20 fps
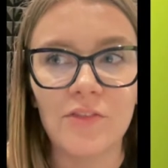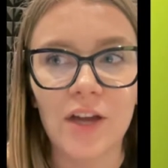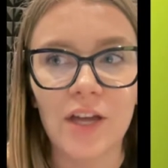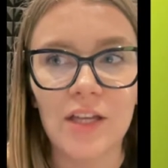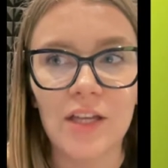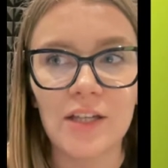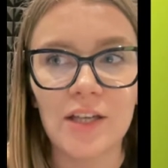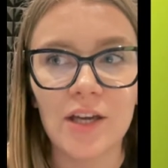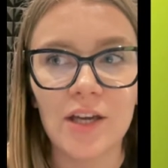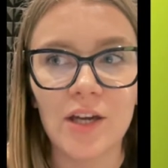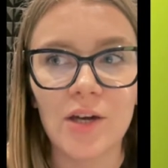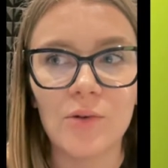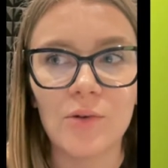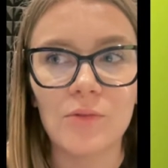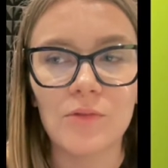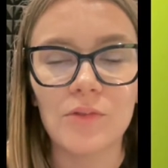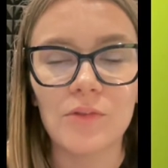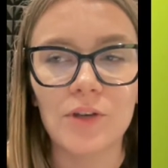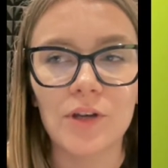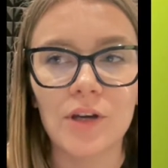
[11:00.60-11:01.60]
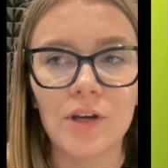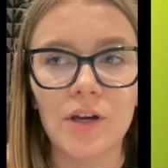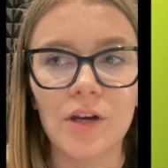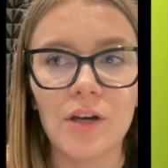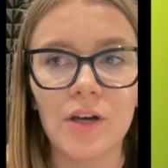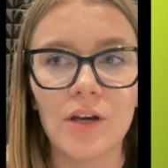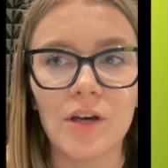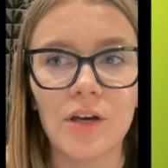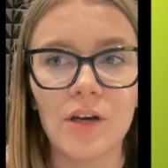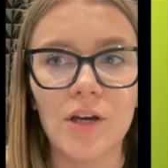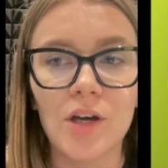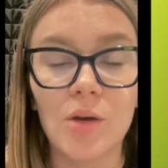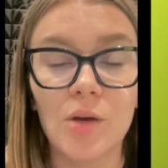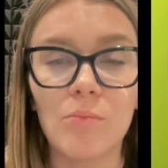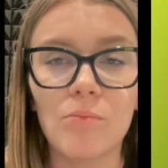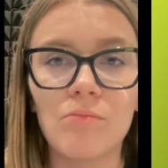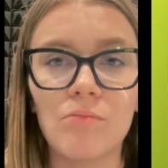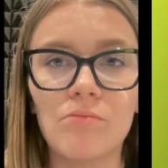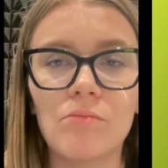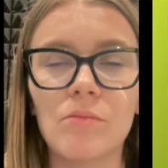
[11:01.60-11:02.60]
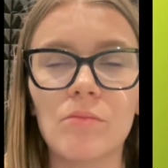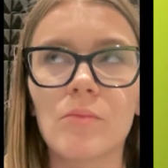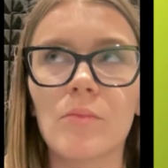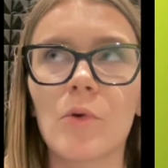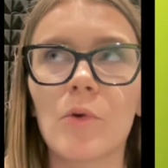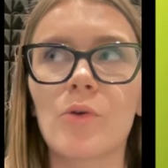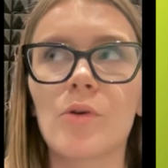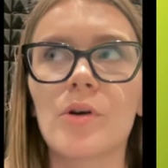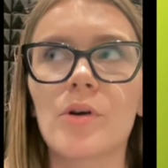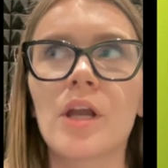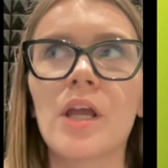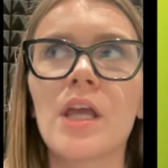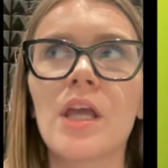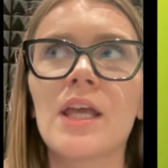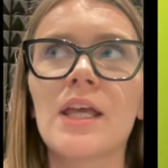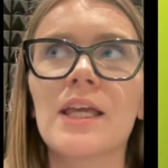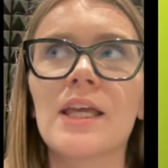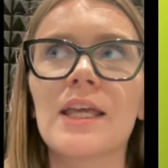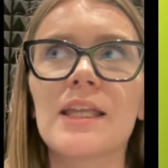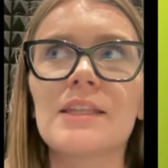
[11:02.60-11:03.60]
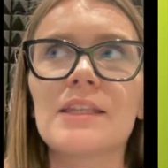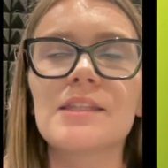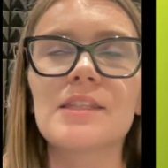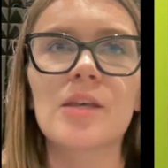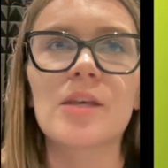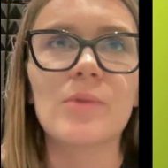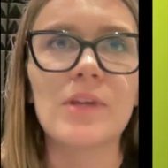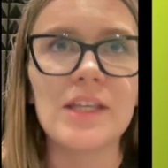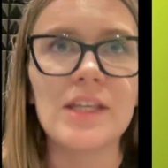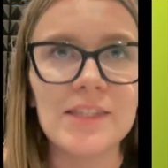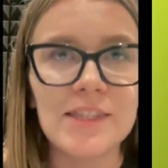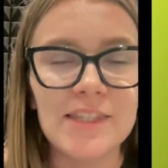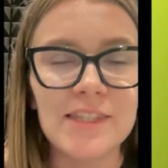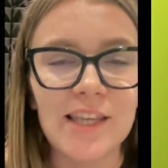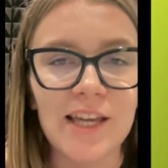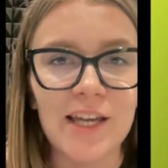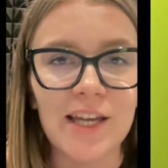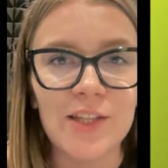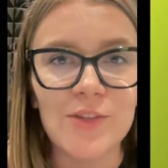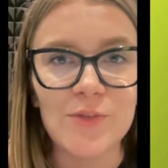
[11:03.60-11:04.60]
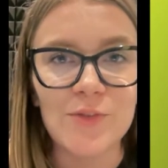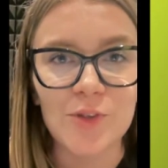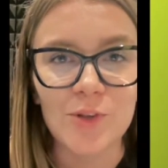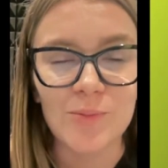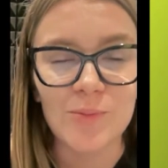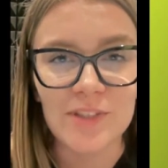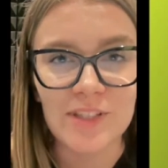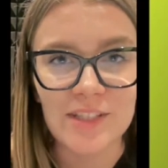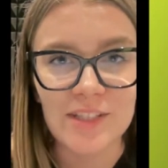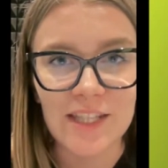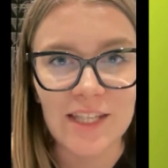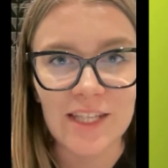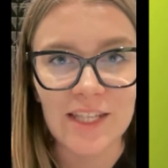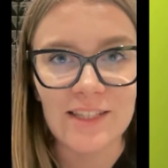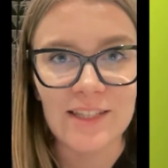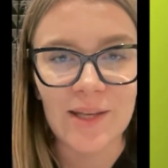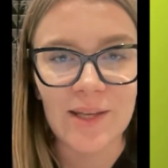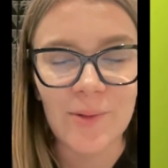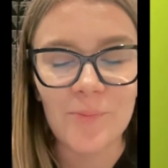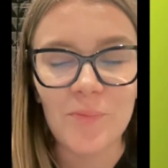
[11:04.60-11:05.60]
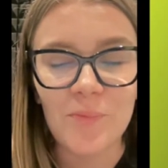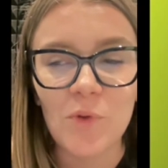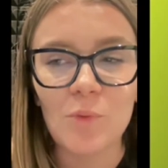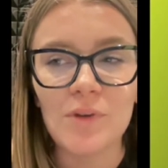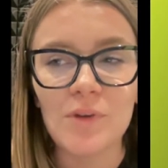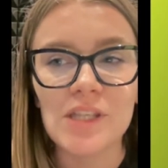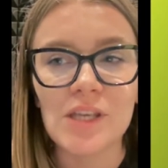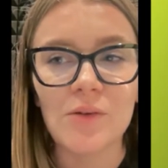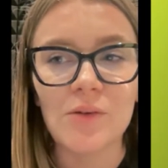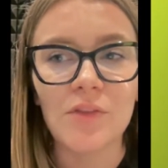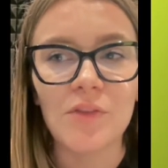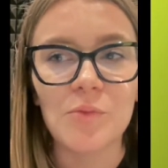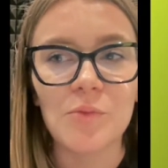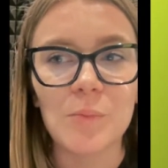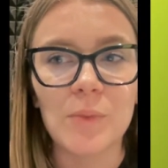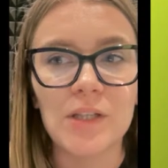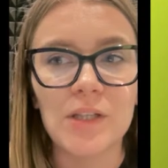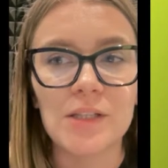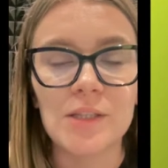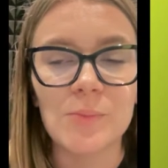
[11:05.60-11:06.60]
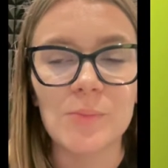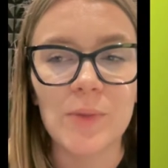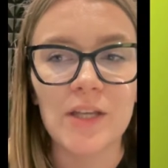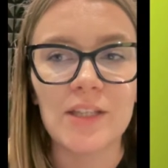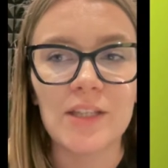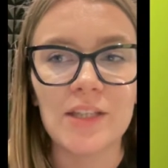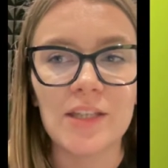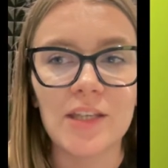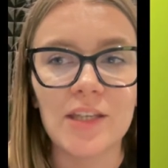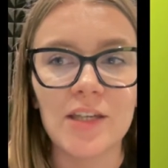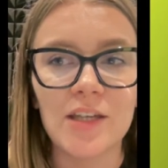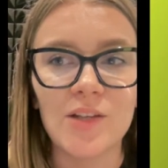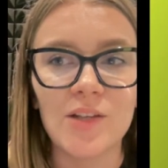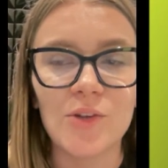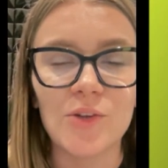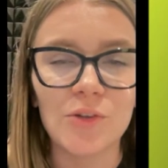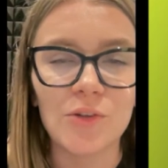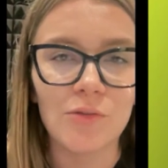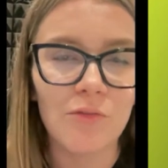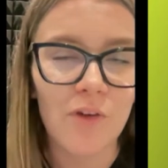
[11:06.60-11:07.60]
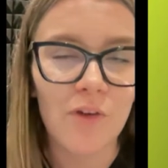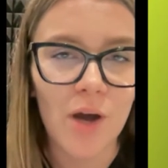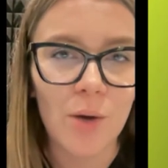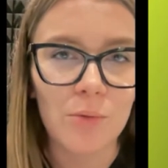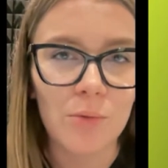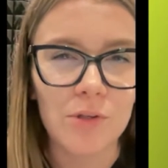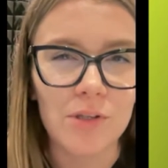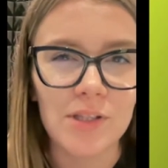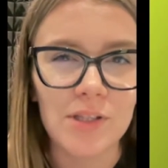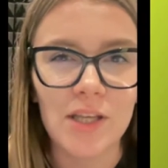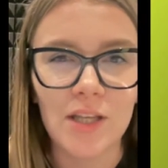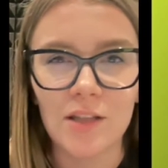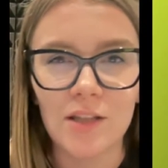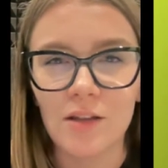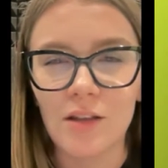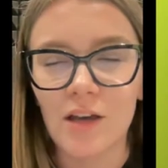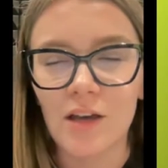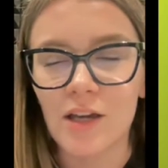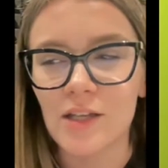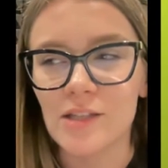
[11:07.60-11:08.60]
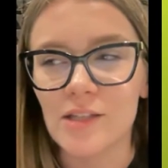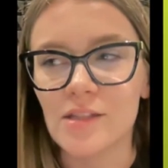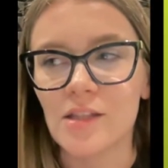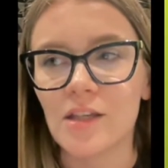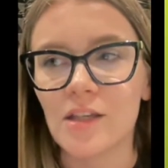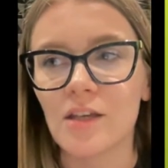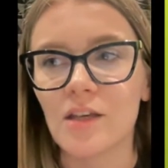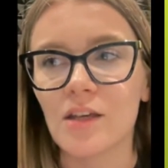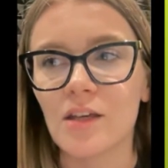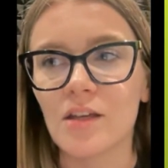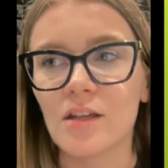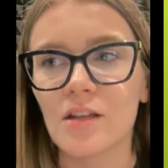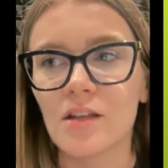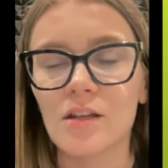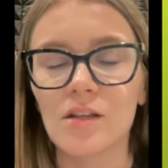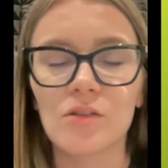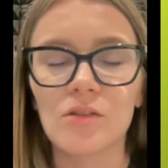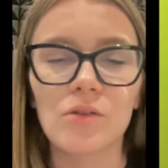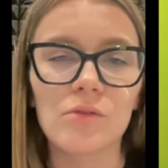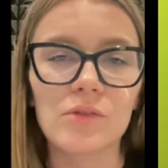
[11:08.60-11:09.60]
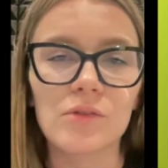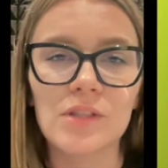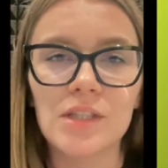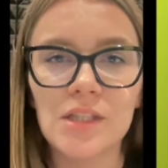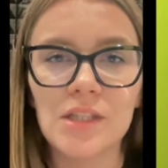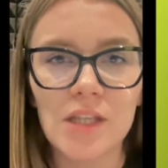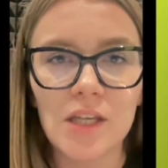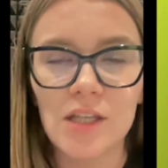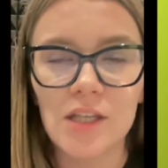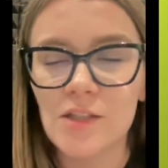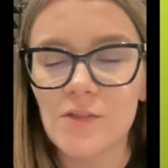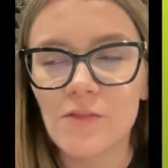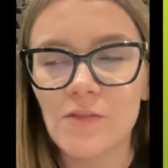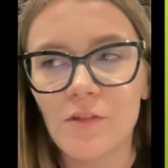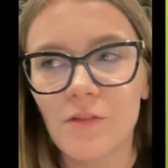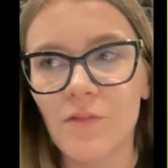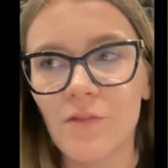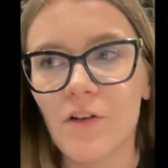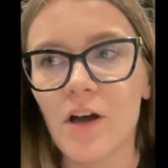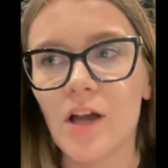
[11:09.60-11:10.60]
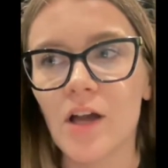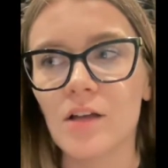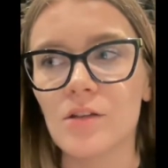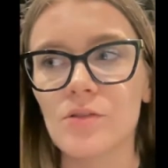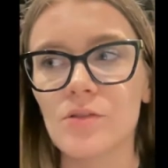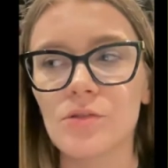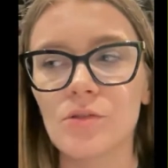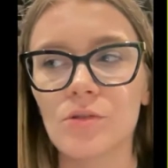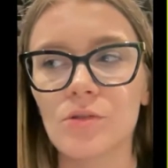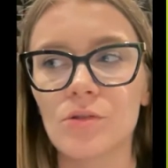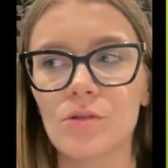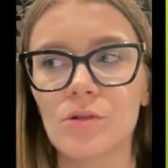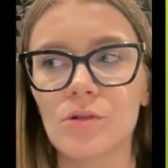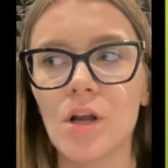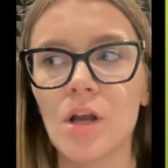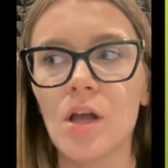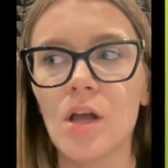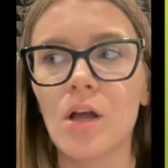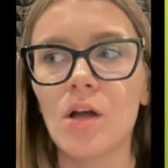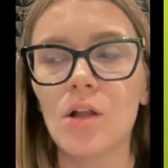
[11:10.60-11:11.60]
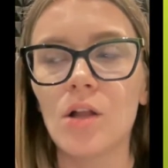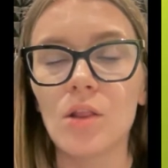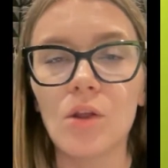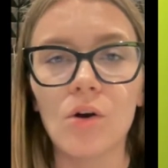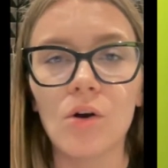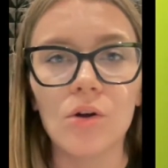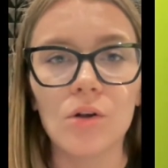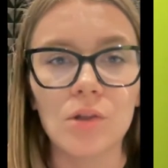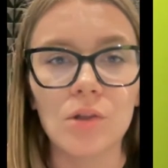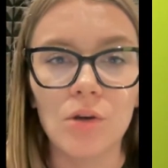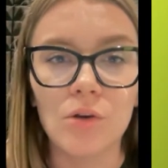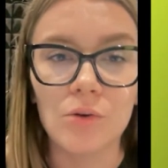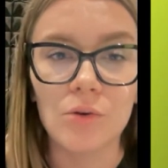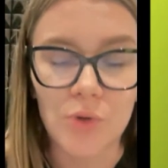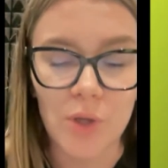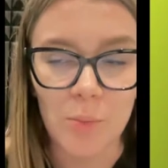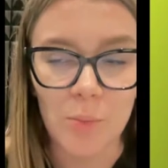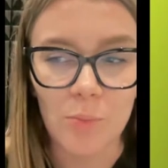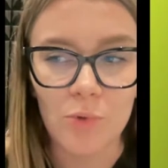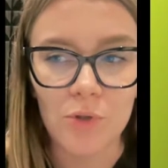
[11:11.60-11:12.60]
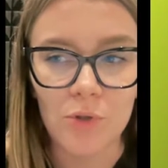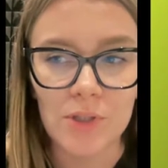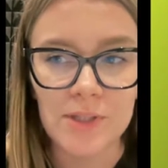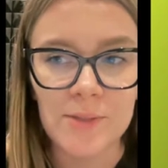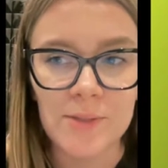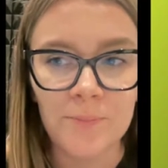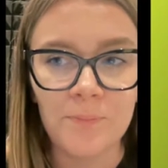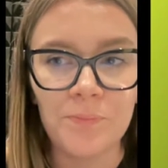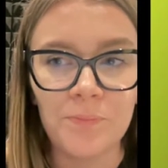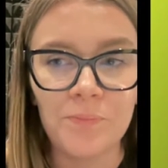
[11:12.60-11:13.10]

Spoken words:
find out or get some insights from the data without spending a lot of hours analyzing like those CSV files or long reports.